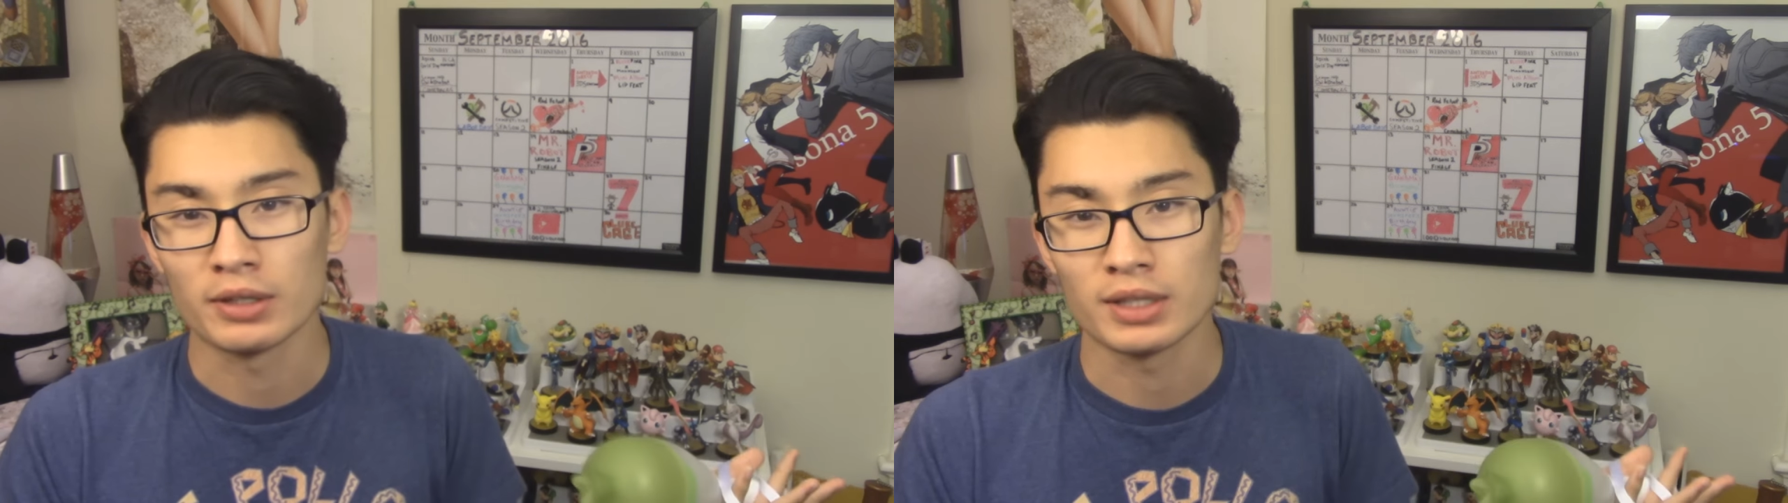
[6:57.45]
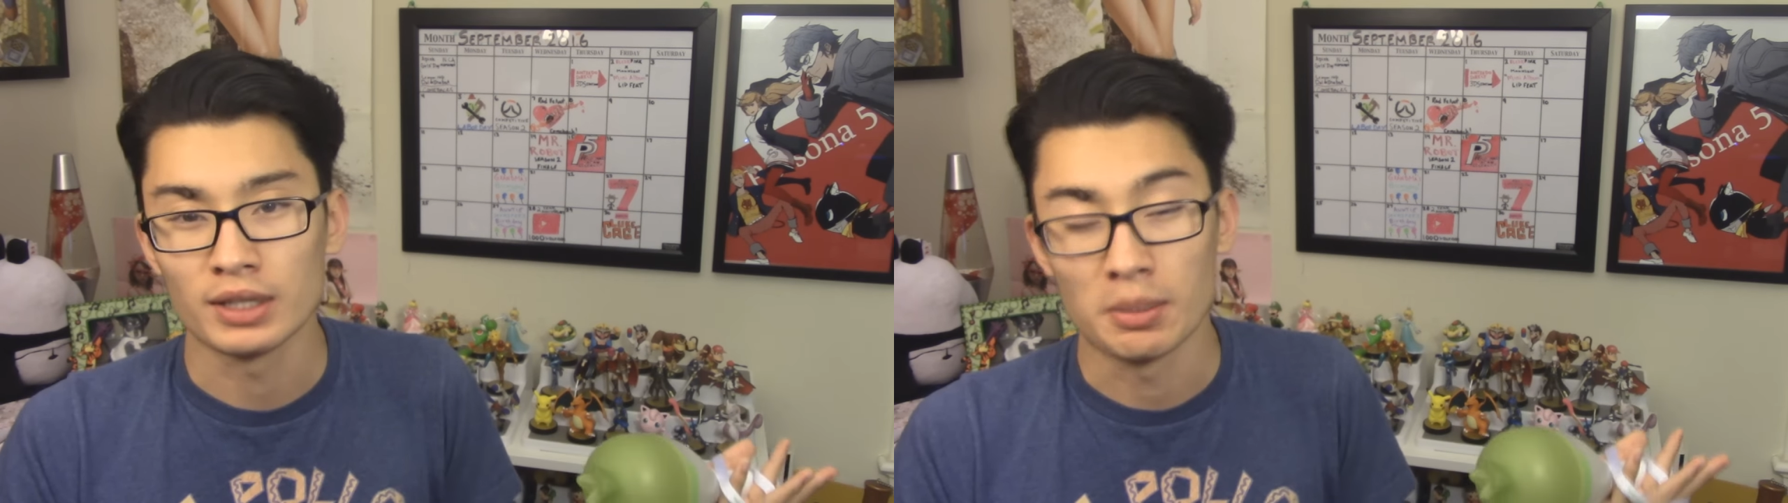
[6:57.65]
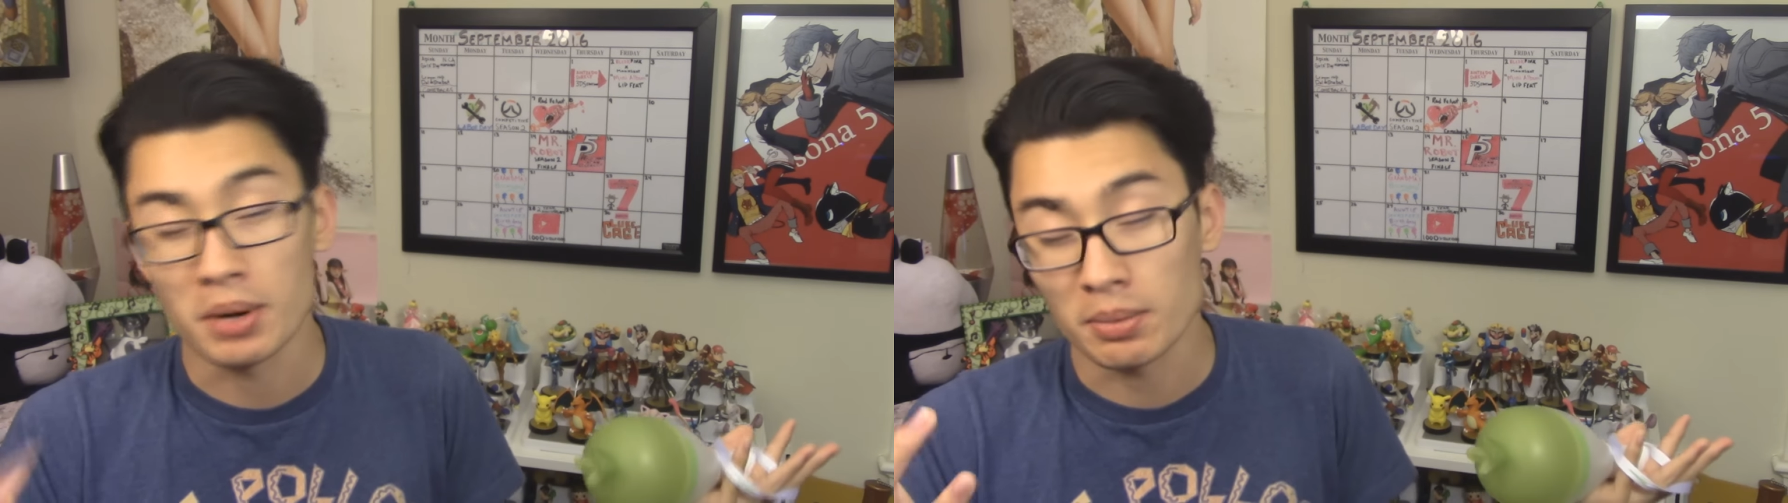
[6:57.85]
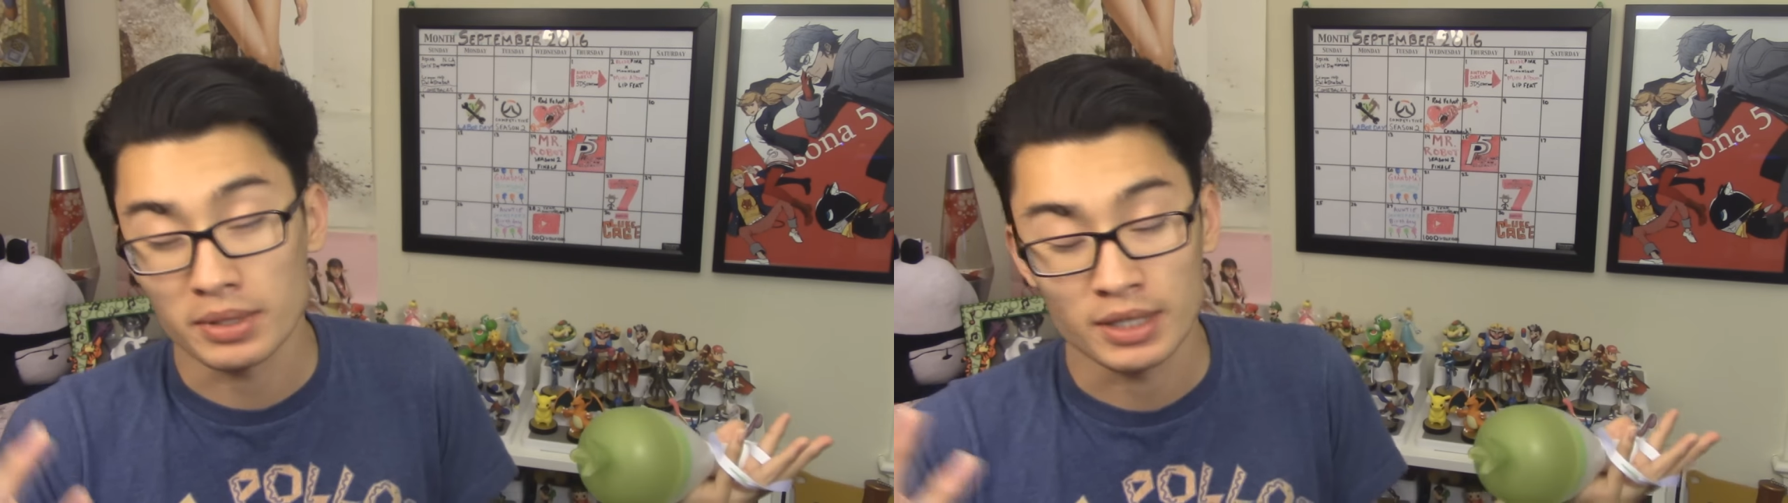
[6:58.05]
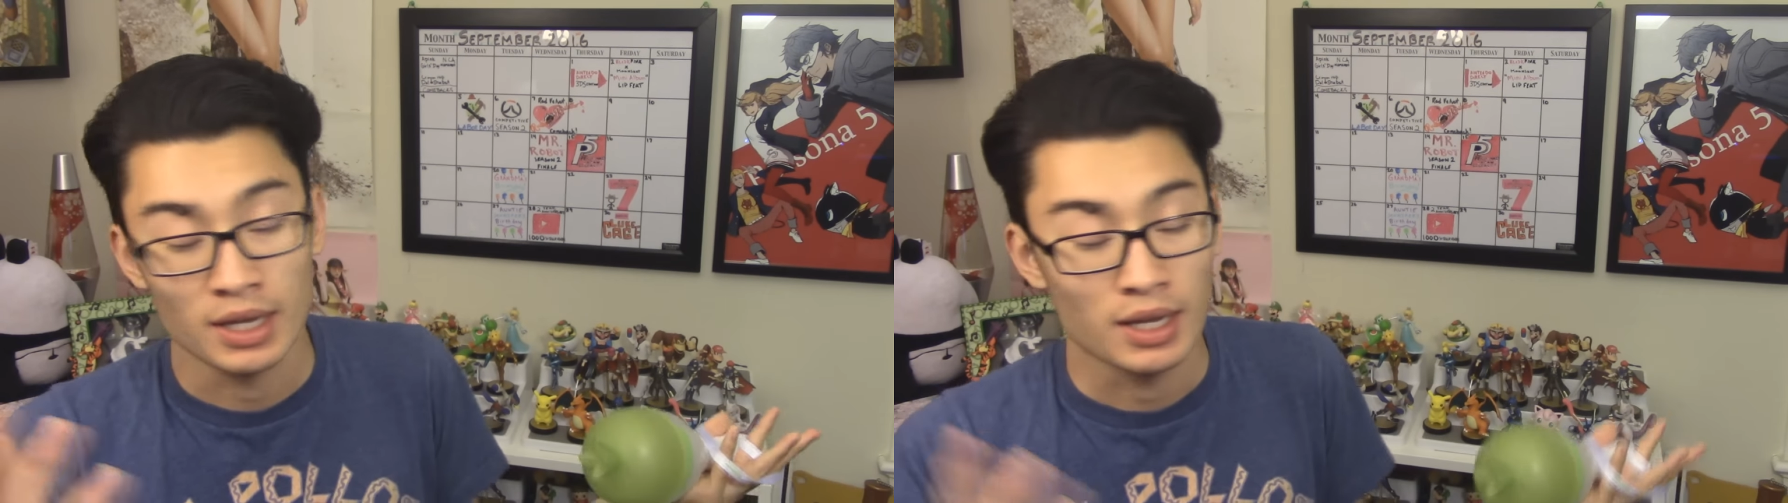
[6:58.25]
see the
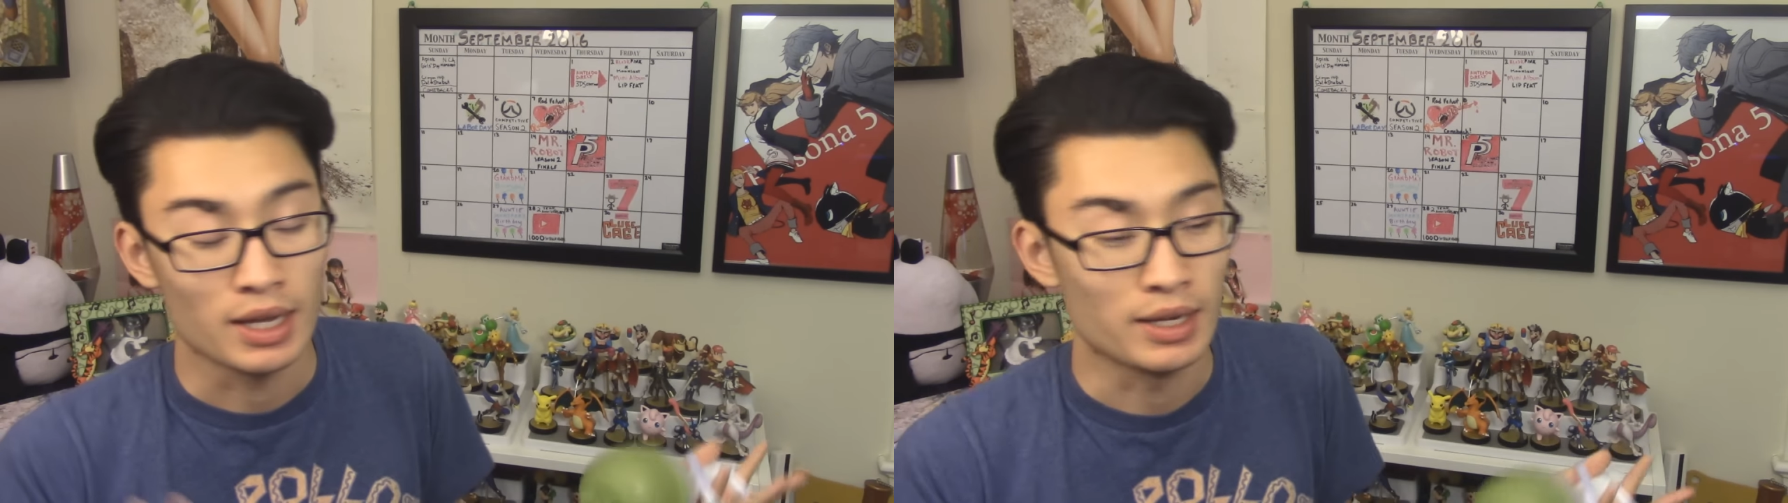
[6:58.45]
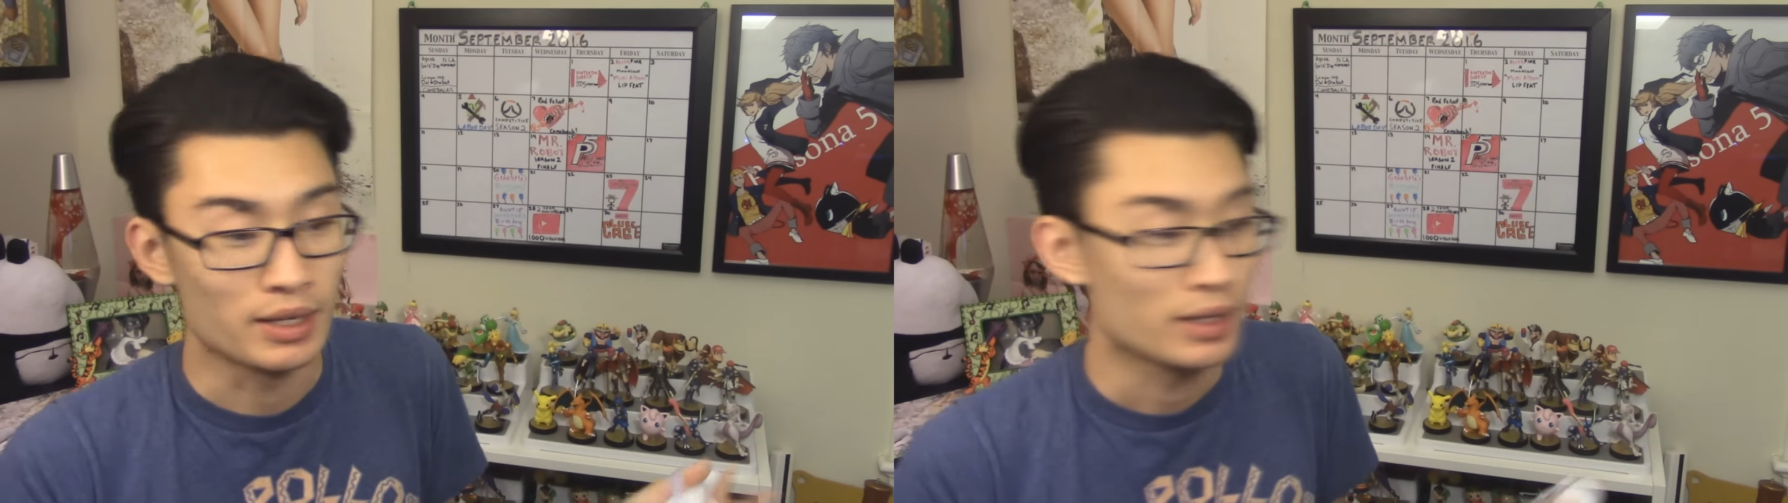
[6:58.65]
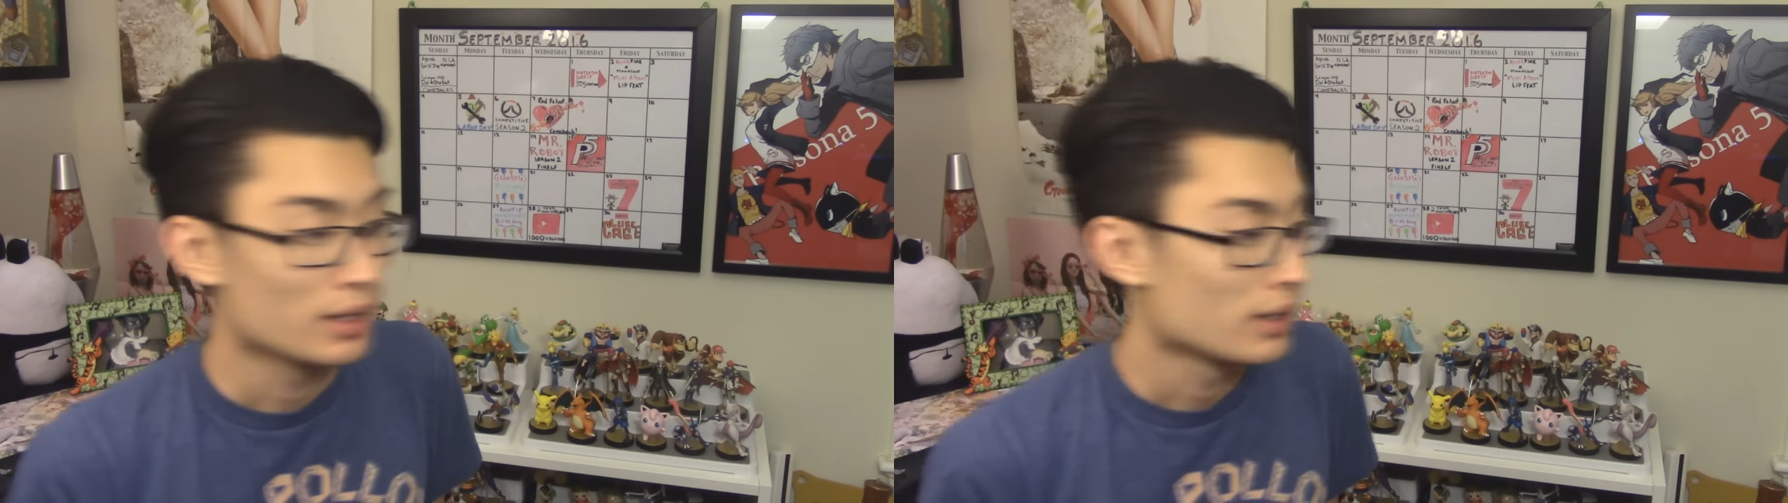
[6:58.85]
purpose in it.